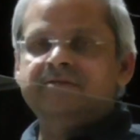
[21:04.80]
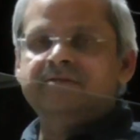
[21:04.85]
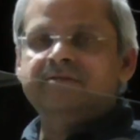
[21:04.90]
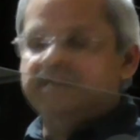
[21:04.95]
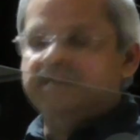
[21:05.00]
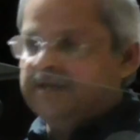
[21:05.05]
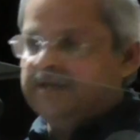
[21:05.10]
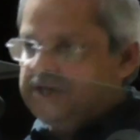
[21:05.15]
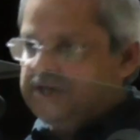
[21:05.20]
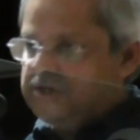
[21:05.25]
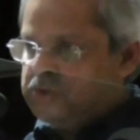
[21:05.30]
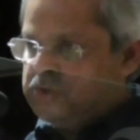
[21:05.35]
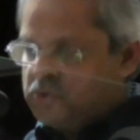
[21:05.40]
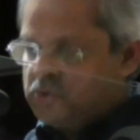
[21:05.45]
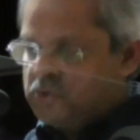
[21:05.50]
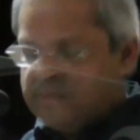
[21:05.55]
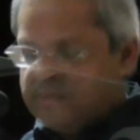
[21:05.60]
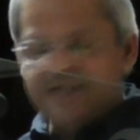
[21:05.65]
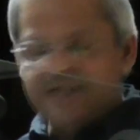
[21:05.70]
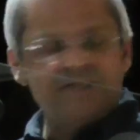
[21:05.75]
he took
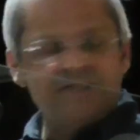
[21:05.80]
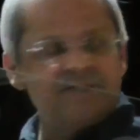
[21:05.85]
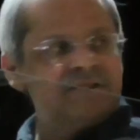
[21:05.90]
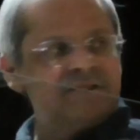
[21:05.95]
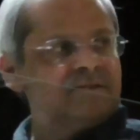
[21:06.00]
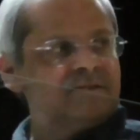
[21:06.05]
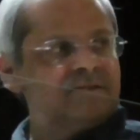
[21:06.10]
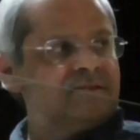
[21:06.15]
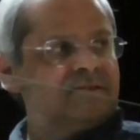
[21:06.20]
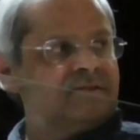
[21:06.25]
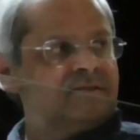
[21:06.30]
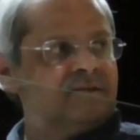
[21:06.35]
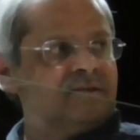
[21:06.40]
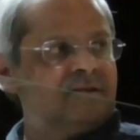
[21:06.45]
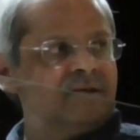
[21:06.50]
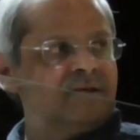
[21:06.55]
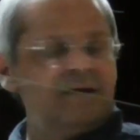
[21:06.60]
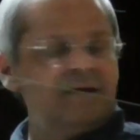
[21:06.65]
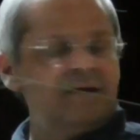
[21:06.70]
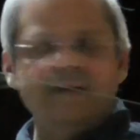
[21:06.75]
ministers,
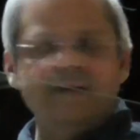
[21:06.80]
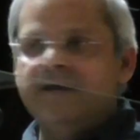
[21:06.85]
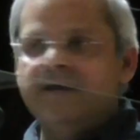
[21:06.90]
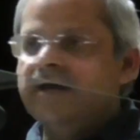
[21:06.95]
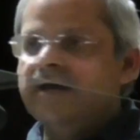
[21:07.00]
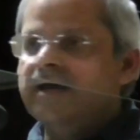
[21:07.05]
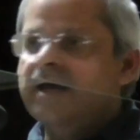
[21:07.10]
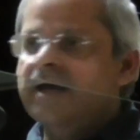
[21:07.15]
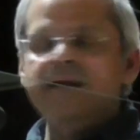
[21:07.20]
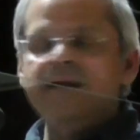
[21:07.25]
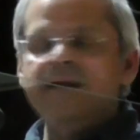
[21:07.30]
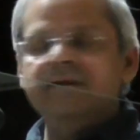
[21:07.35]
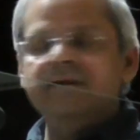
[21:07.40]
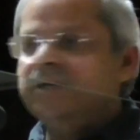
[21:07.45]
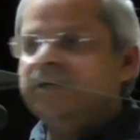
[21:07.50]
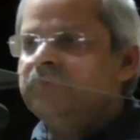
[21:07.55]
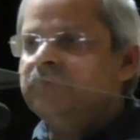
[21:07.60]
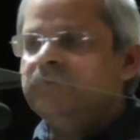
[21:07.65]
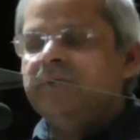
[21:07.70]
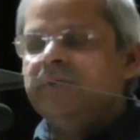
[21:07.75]
and
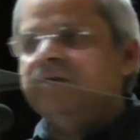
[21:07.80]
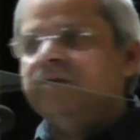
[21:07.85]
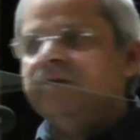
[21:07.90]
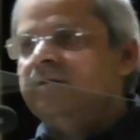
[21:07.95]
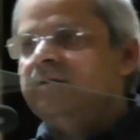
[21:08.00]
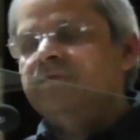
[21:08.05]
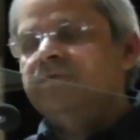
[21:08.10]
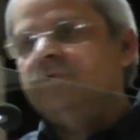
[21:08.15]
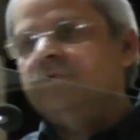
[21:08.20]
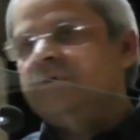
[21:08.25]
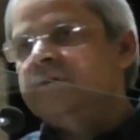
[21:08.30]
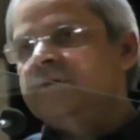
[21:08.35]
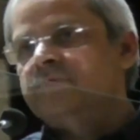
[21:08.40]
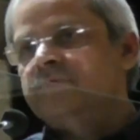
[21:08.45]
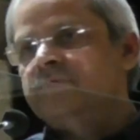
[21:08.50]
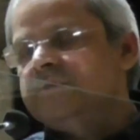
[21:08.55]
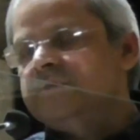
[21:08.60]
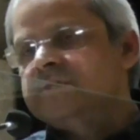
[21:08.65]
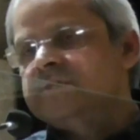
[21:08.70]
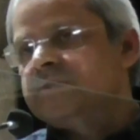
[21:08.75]

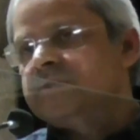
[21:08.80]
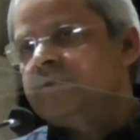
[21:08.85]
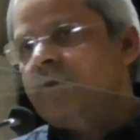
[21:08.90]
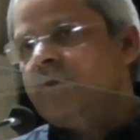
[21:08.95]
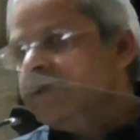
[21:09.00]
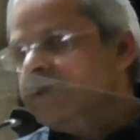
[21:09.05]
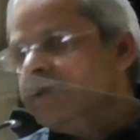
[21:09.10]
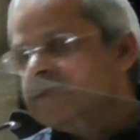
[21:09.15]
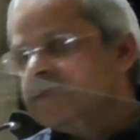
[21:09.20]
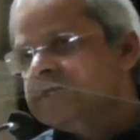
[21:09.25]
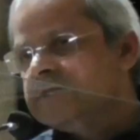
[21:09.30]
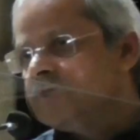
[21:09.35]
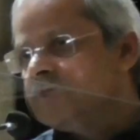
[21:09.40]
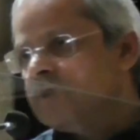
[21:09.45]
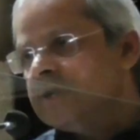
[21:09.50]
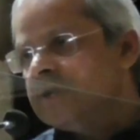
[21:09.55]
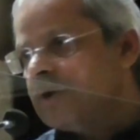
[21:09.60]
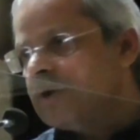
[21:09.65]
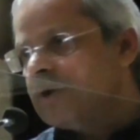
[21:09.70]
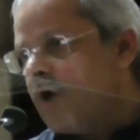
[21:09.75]
it's not
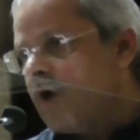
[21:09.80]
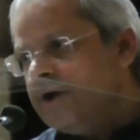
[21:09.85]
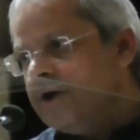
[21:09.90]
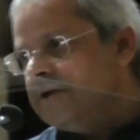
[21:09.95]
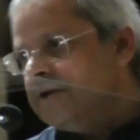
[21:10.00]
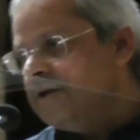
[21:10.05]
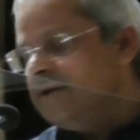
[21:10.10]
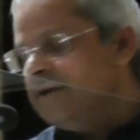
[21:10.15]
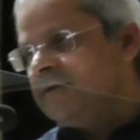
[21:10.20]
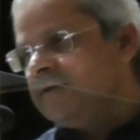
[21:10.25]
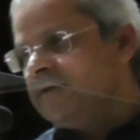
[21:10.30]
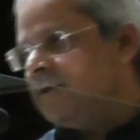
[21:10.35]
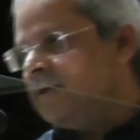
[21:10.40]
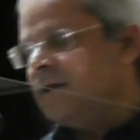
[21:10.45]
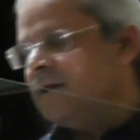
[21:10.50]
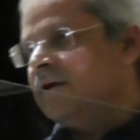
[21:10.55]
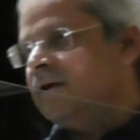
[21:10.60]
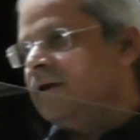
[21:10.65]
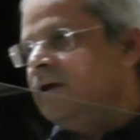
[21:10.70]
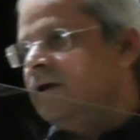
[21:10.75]
an ordinary
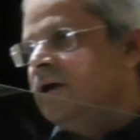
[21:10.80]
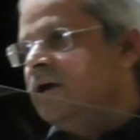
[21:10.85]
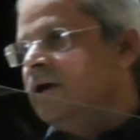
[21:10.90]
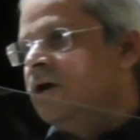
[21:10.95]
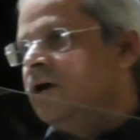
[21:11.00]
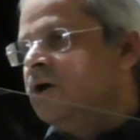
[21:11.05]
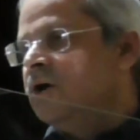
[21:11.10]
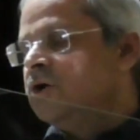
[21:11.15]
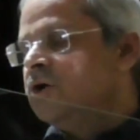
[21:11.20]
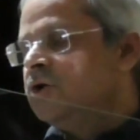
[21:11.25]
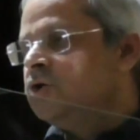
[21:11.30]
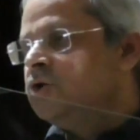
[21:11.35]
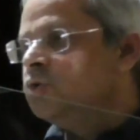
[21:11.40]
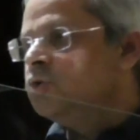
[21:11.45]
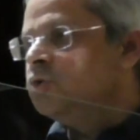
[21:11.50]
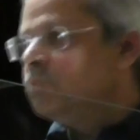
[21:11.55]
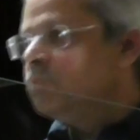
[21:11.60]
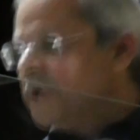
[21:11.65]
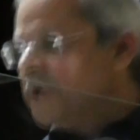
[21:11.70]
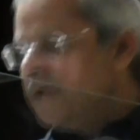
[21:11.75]
thing to
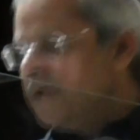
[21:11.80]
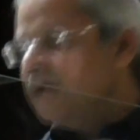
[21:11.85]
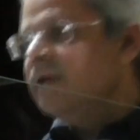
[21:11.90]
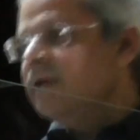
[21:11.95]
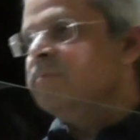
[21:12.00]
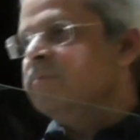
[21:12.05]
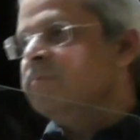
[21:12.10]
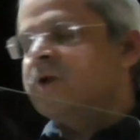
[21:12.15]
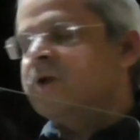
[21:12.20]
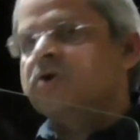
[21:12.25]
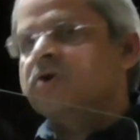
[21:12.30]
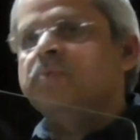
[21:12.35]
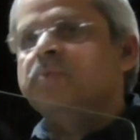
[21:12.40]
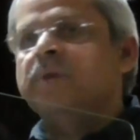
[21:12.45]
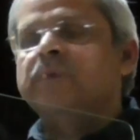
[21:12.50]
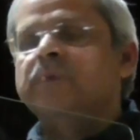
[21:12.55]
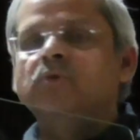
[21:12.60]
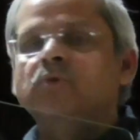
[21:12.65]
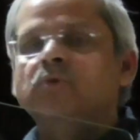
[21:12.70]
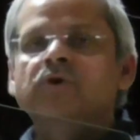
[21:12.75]
bring in Dr.
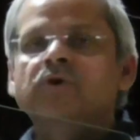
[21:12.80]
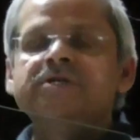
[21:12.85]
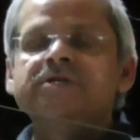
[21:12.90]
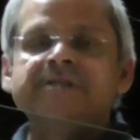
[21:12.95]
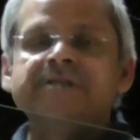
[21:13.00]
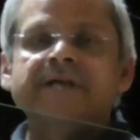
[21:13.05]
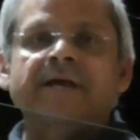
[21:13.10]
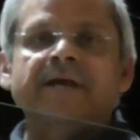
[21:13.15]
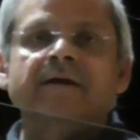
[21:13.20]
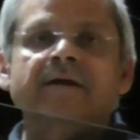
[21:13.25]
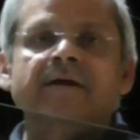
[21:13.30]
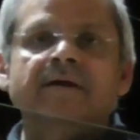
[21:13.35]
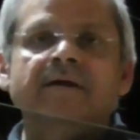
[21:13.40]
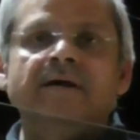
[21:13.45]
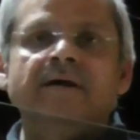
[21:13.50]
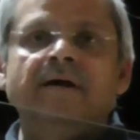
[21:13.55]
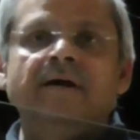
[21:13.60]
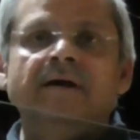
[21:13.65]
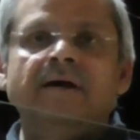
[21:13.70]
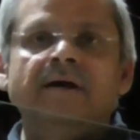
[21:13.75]
Manmohan Singh
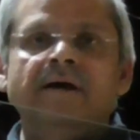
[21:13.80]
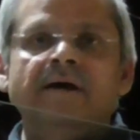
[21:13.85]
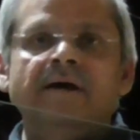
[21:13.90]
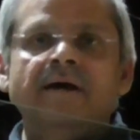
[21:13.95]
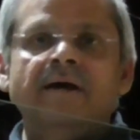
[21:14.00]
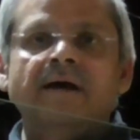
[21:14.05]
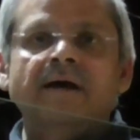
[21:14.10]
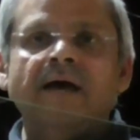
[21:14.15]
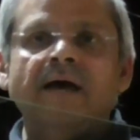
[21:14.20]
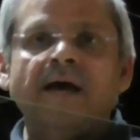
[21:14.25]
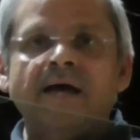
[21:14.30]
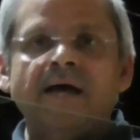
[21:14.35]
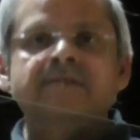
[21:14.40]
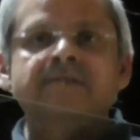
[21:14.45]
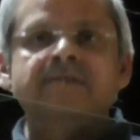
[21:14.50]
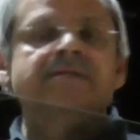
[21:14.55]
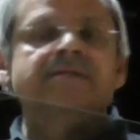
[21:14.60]
as